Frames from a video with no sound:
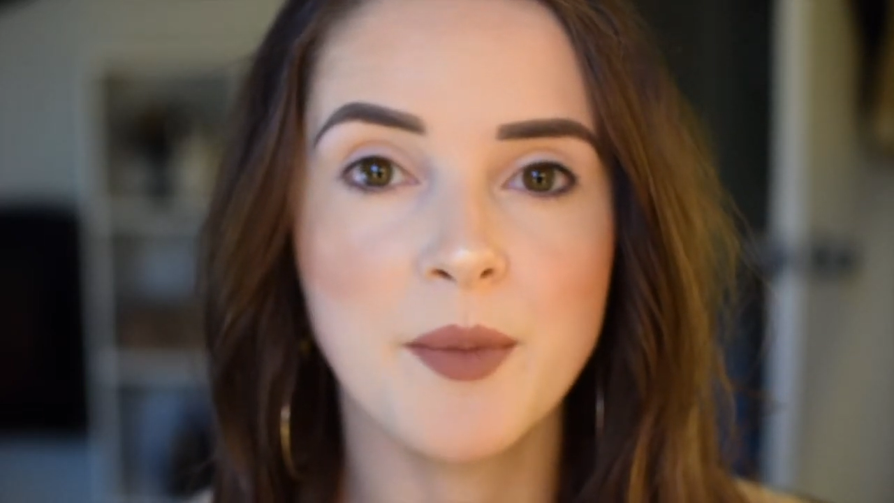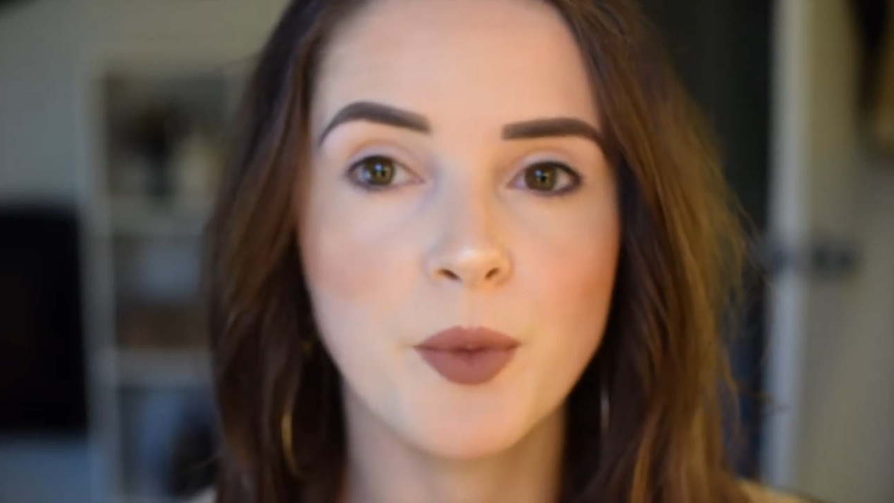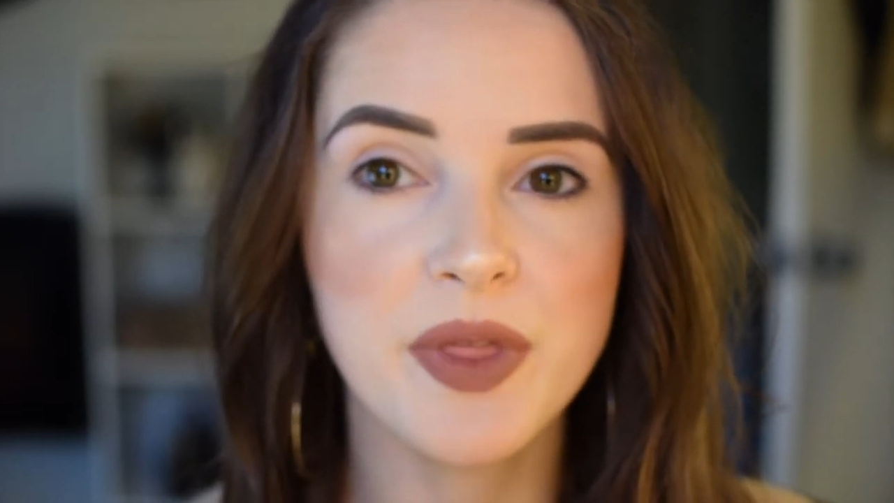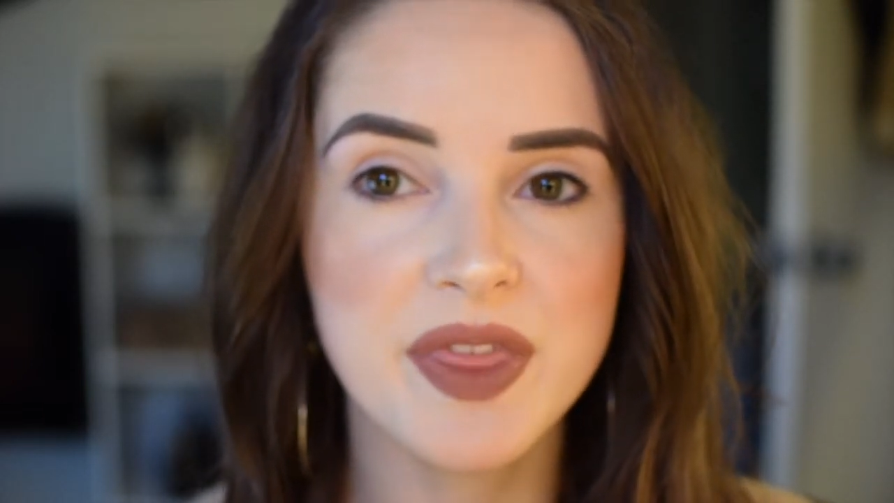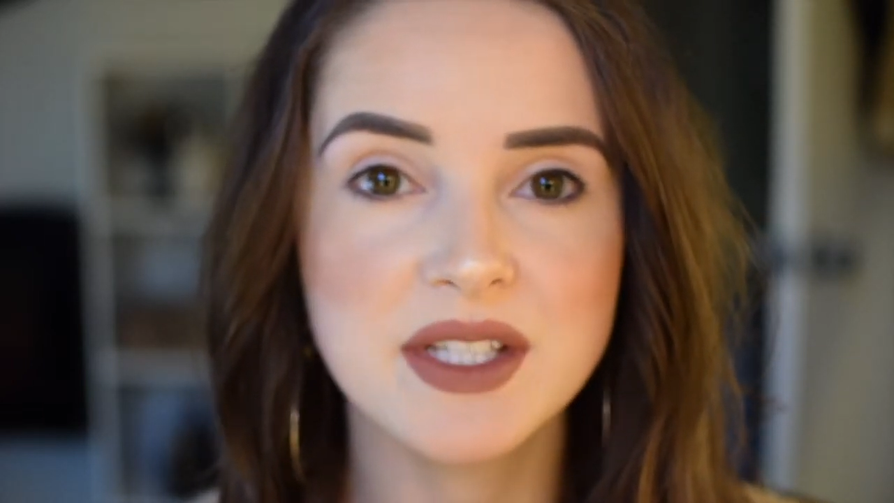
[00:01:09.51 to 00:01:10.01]

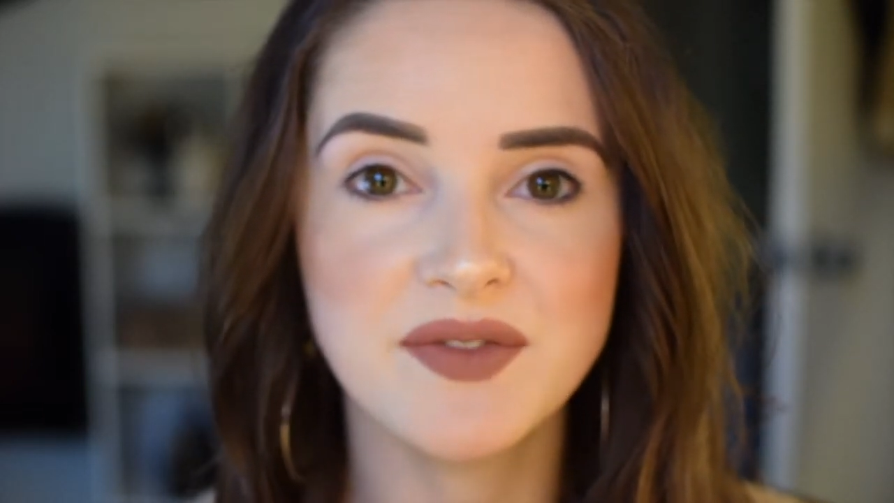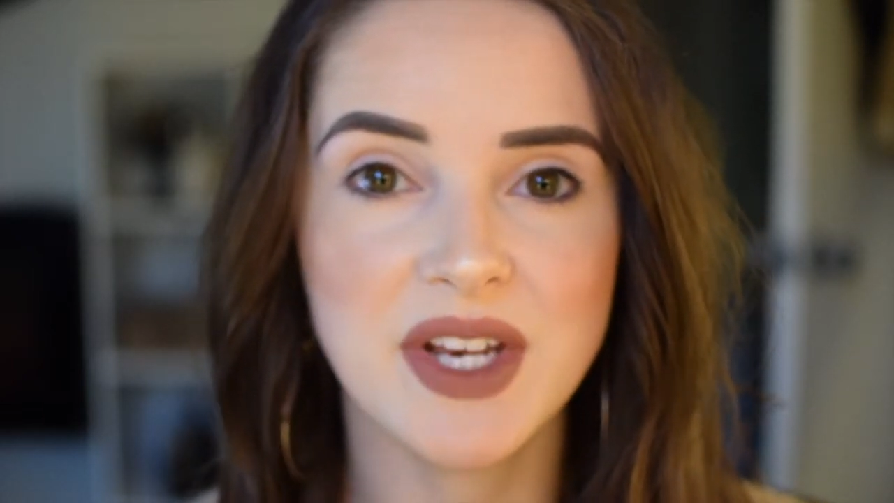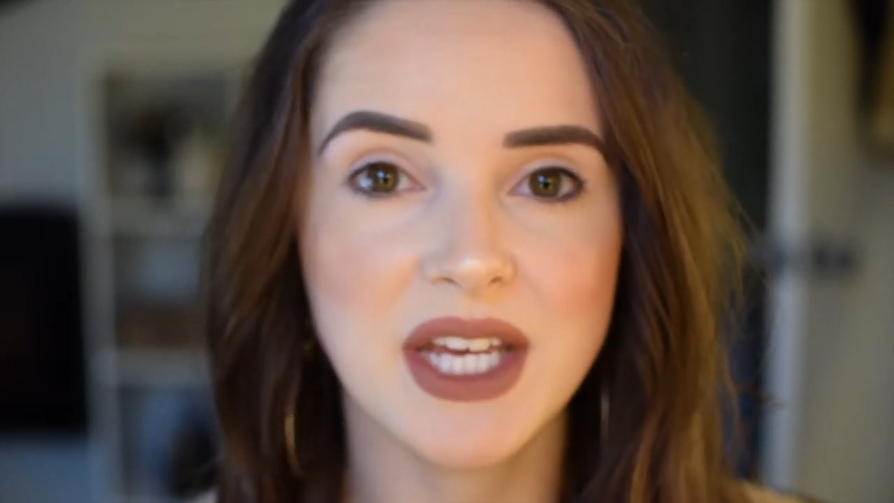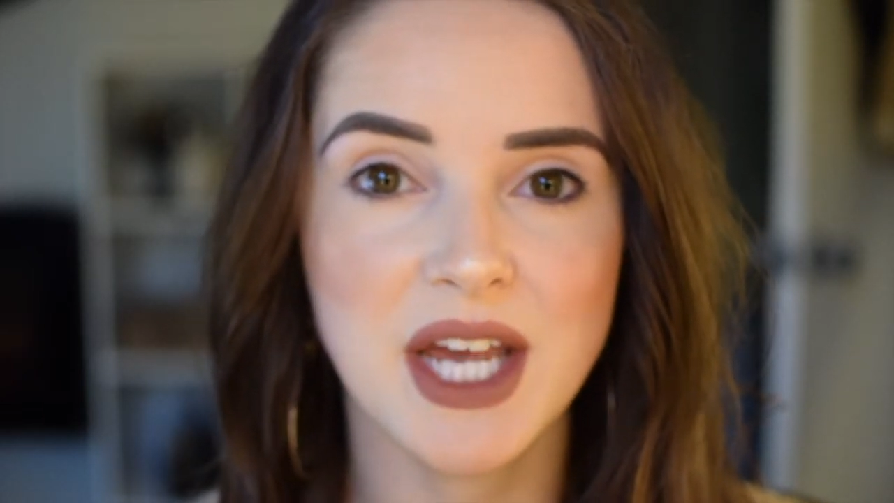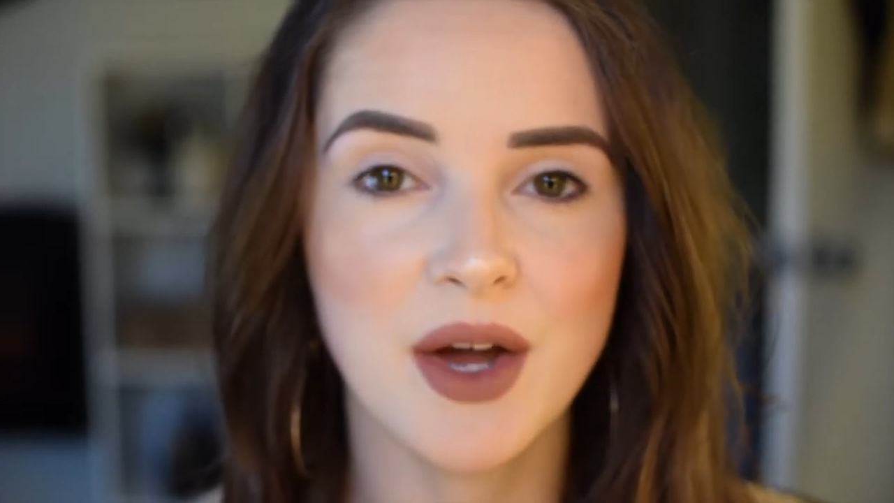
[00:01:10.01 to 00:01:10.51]
with this
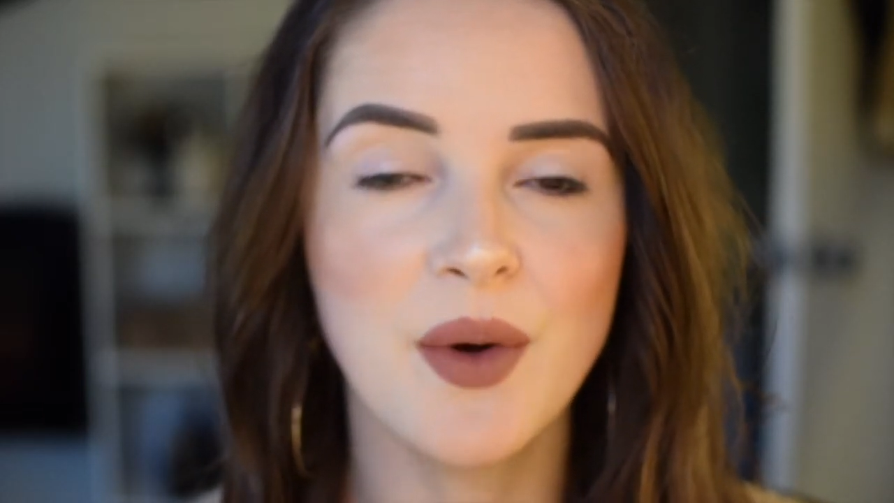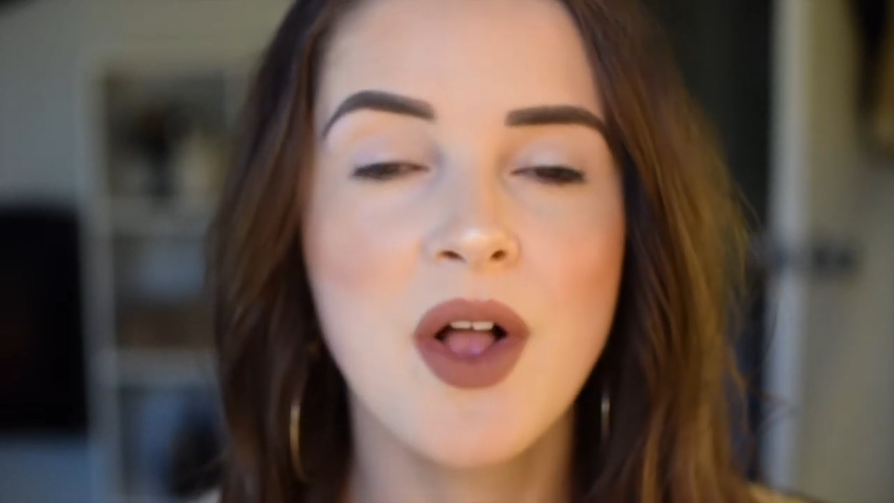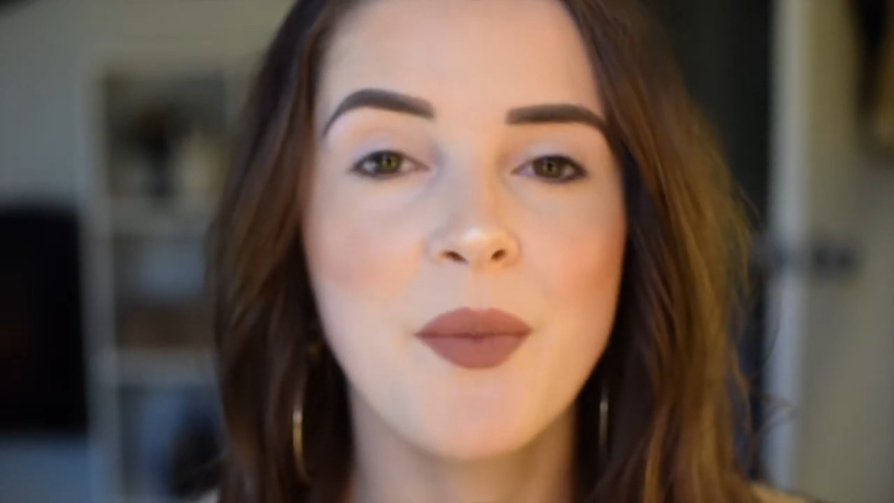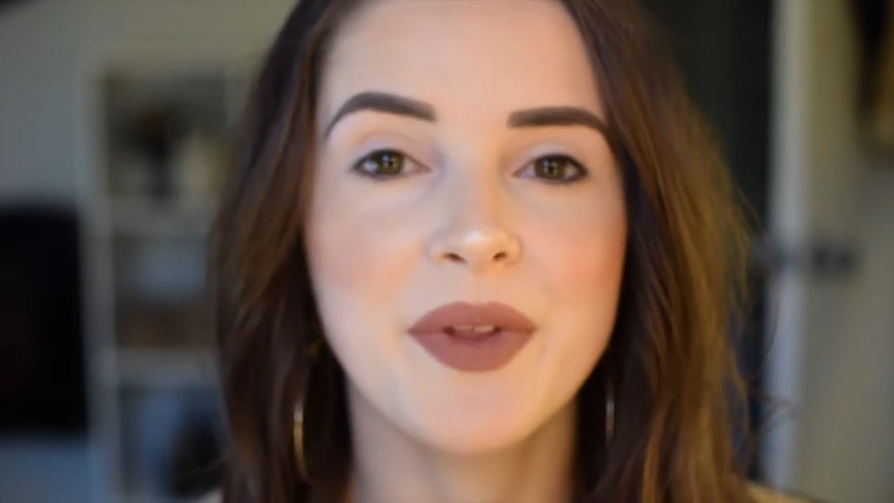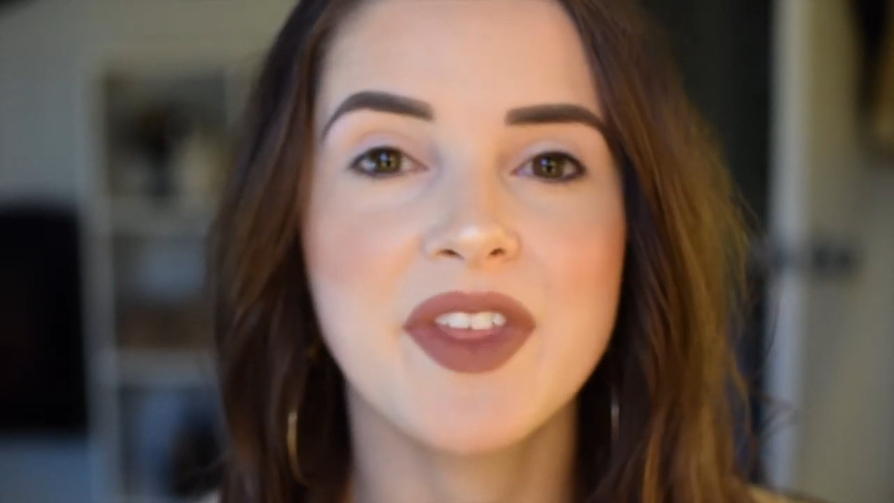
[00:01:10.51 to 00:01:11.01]
video,
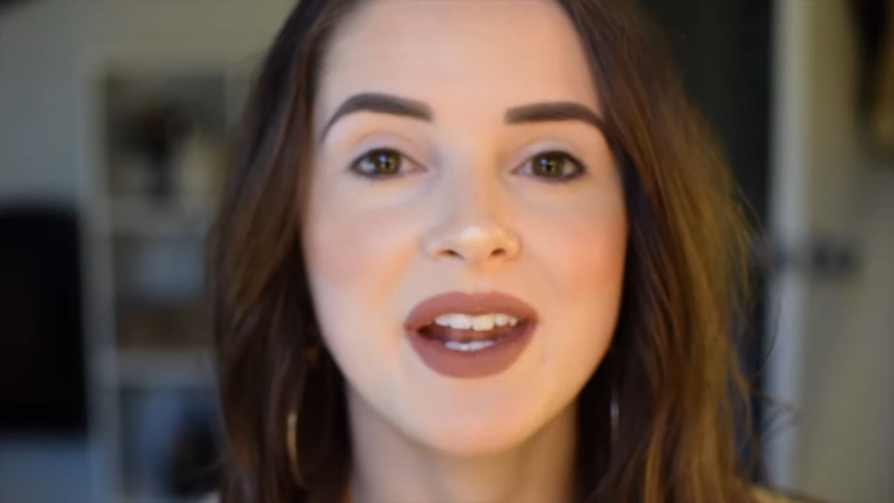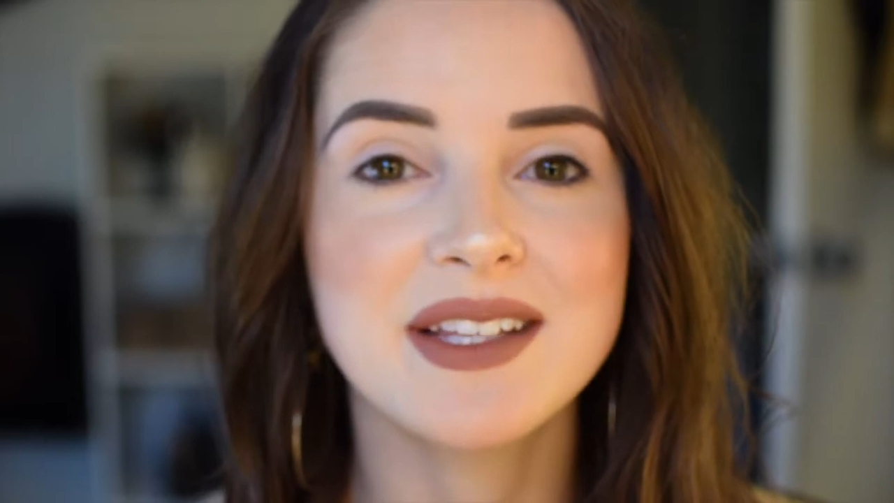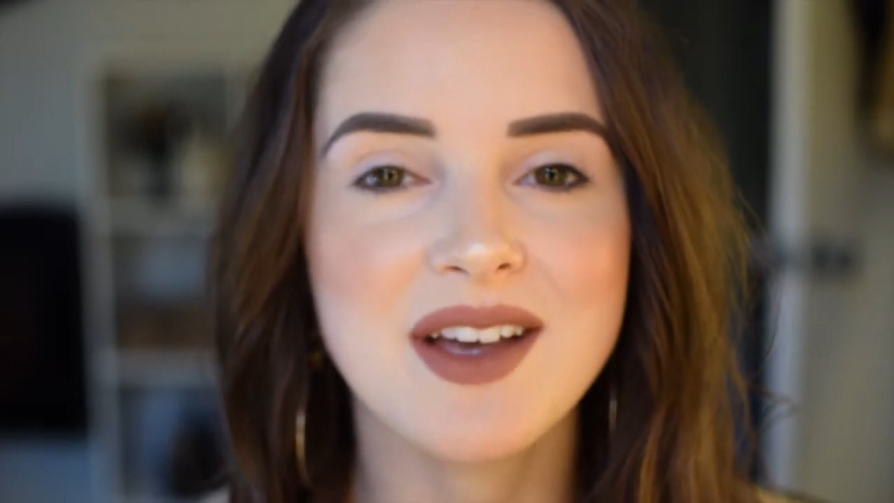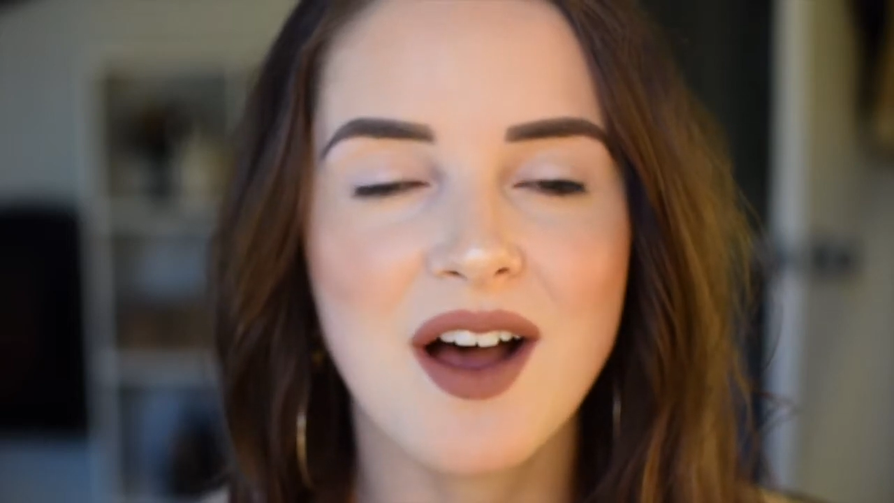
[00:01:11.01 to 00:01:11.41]
but then it's